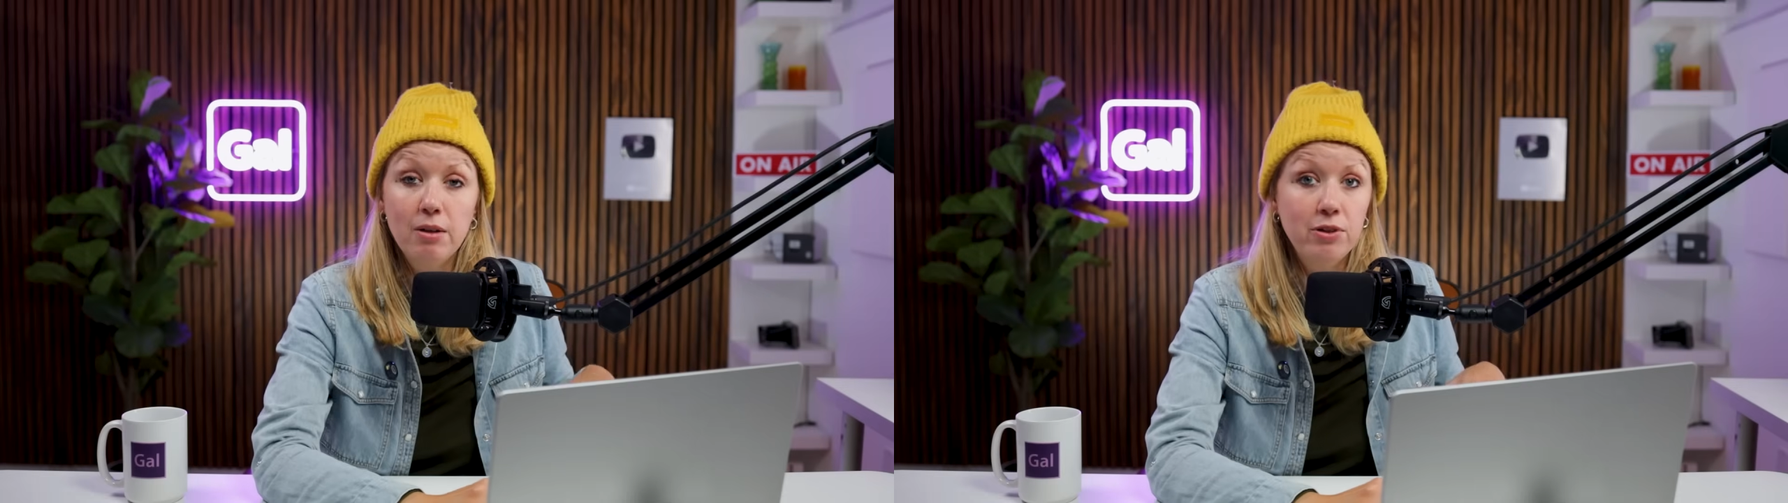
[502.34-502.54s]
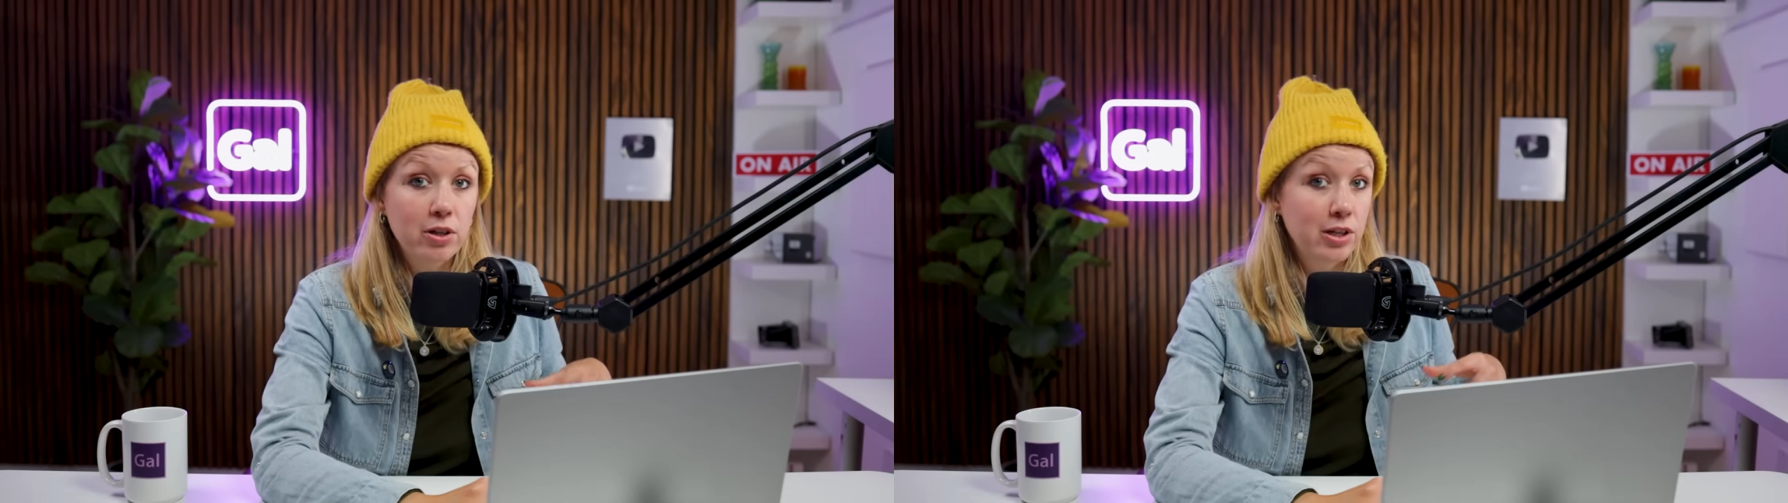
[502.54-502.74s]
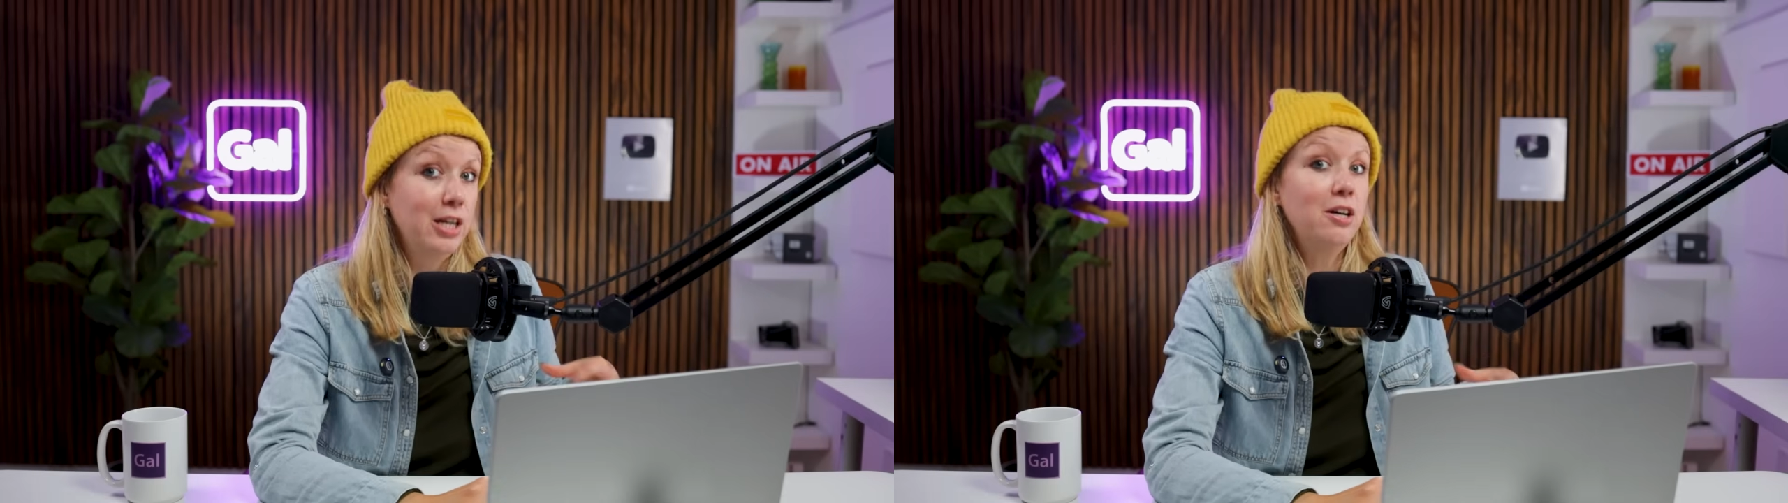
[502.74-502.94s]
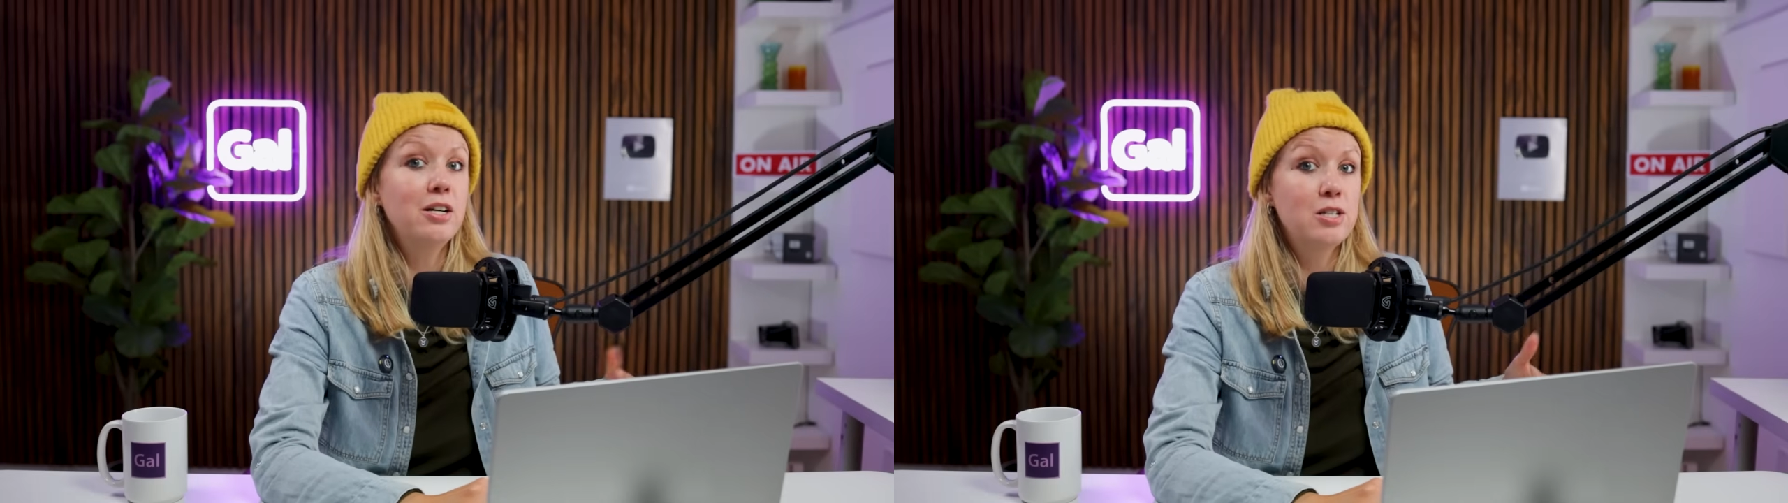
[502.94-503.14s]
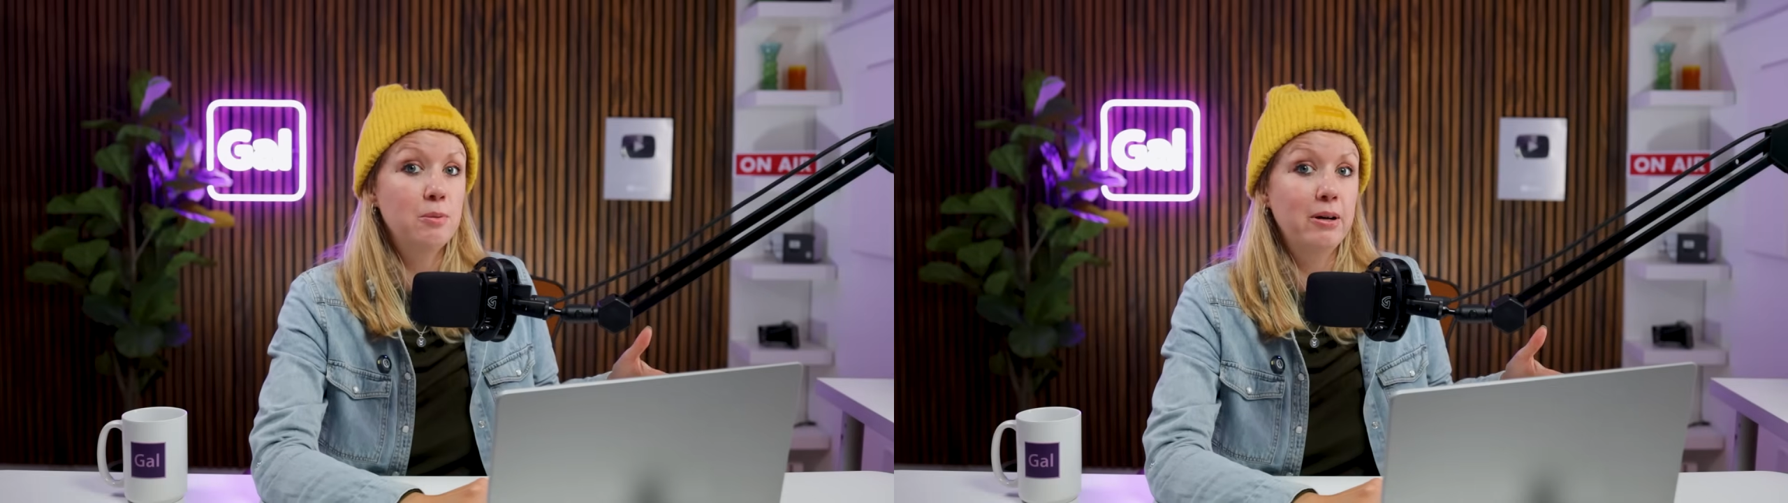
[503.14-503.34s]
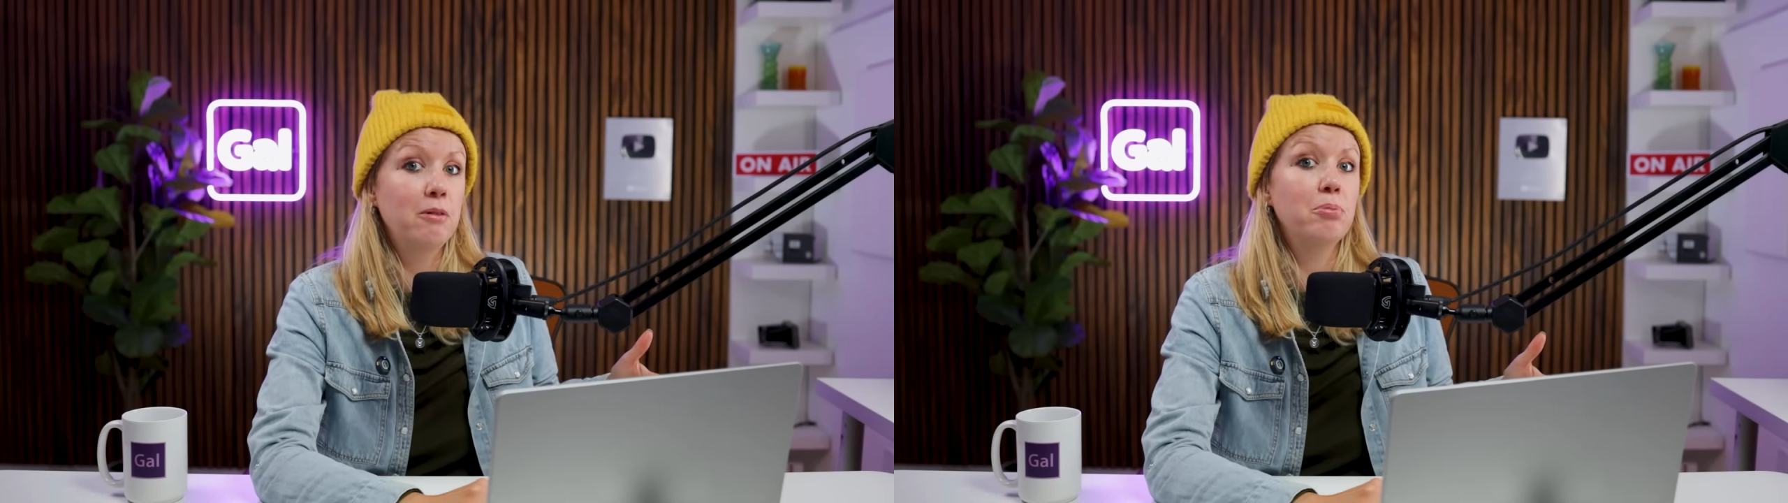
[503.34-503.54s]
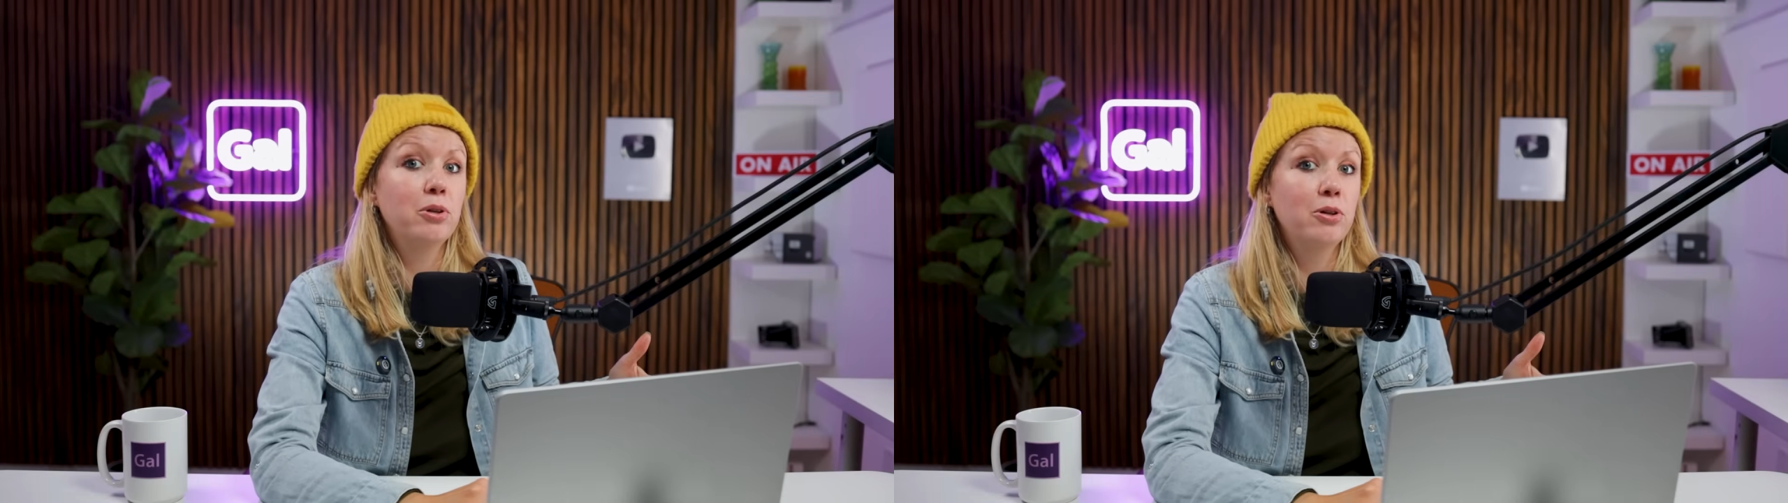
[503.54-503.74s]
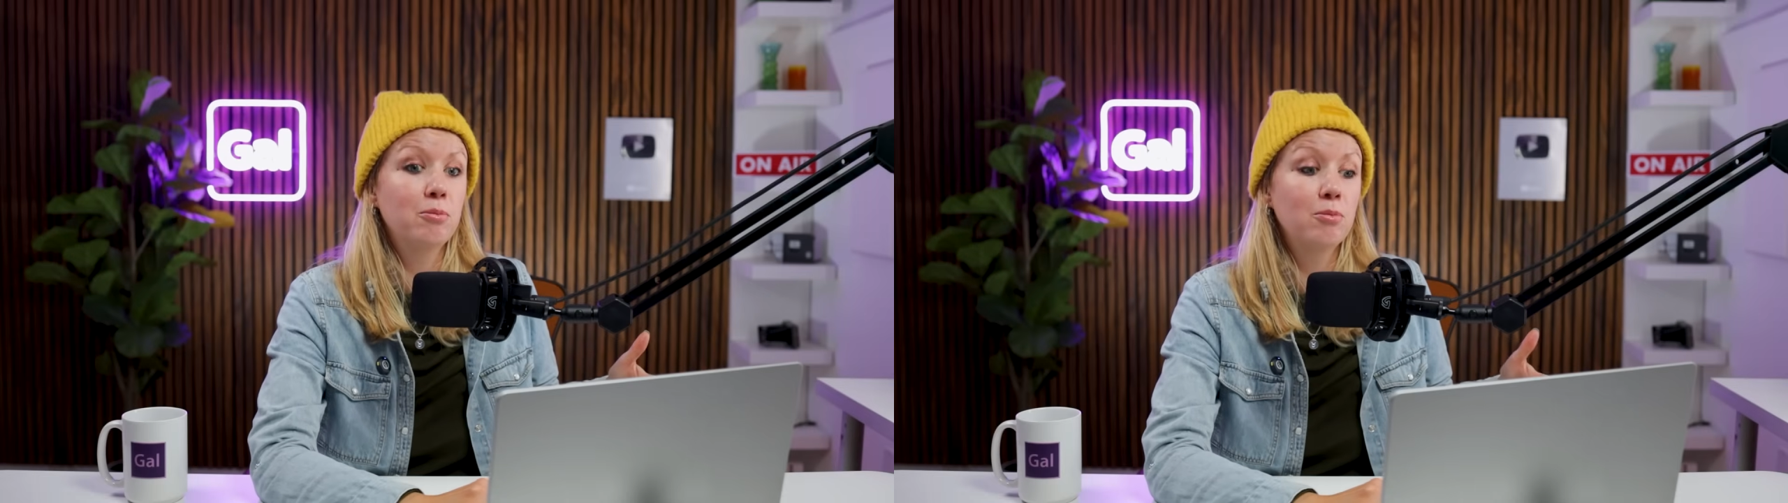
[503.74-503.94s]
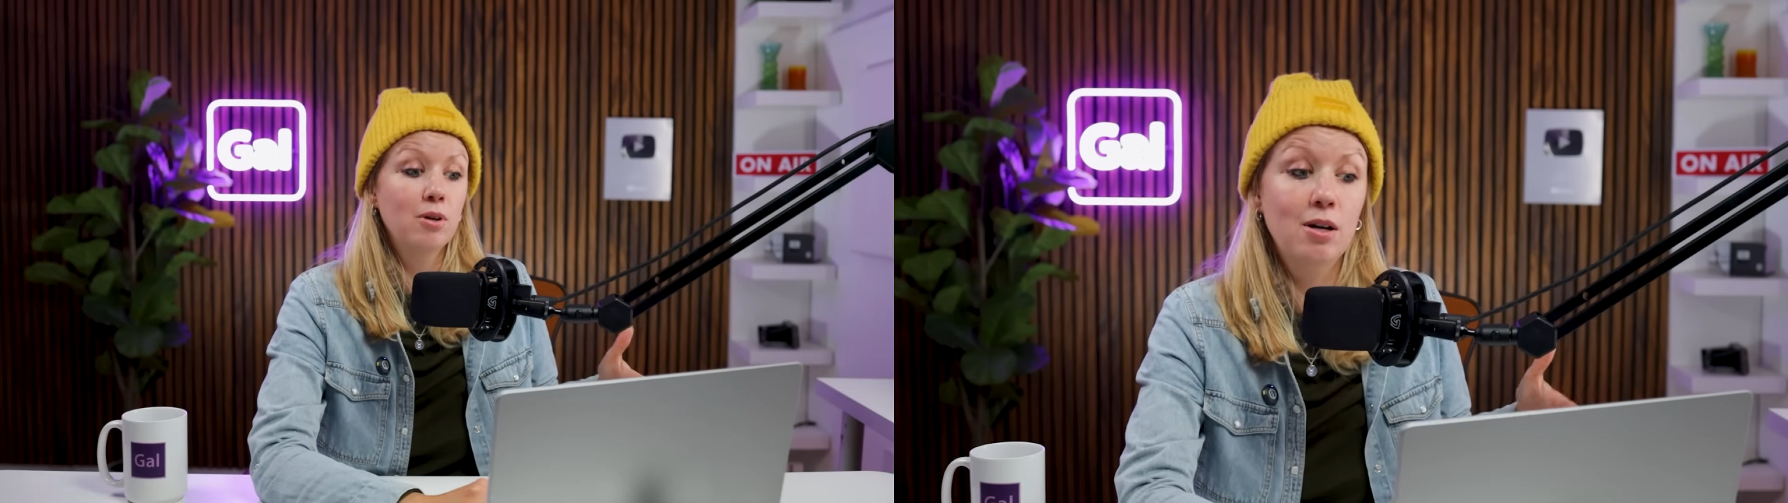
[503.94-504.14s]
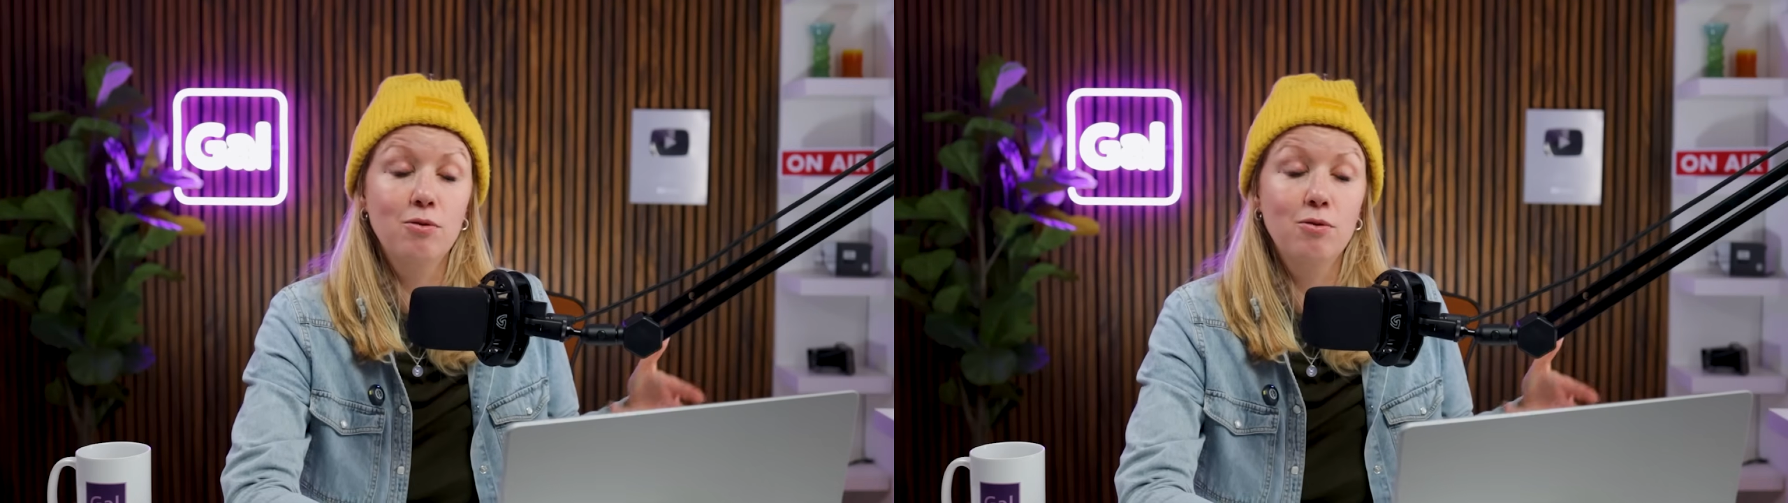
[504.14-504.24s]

if you're curious about Bloom,